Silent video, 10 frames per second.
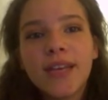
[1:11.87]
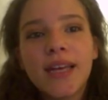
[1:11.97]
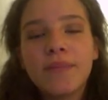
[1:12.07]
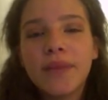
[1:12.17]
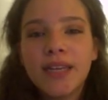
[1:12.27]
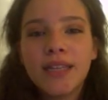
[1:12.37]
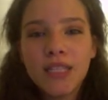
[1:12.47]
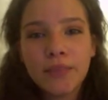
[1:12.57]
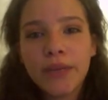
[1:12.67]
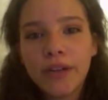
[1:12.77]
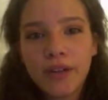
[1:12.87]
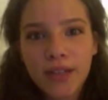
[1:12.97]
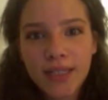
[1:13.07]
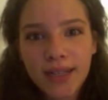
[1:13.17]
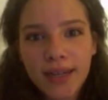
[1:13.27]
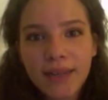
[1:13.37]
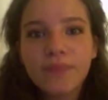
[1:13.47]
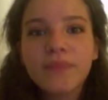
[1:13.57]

and being in the Spirit all the time.